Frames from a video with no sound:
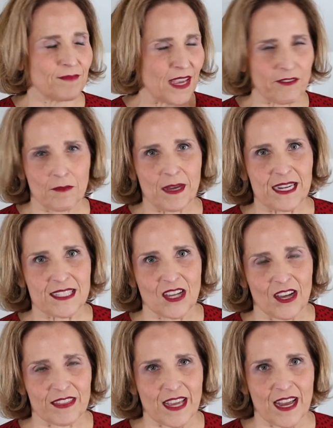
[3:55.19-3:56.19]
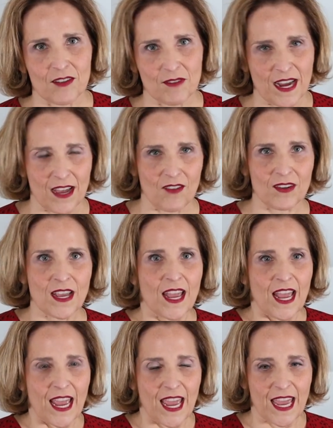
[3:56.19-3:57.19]
Everybody's got that around,
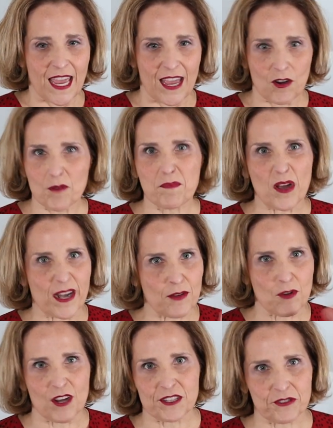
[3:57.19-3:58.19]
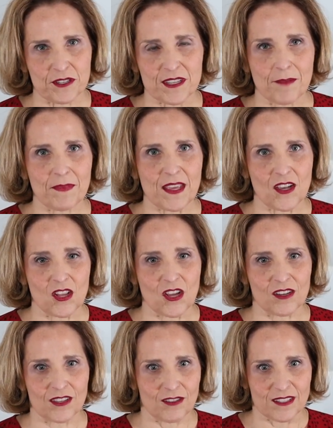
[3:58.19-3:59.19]
or body wash or something
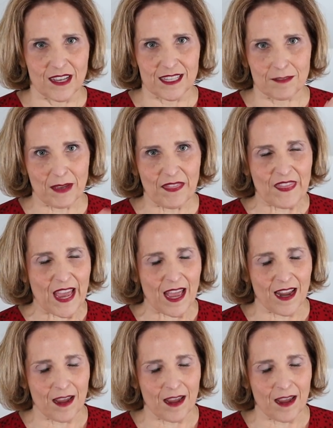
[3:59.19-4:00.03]
along those lines, about that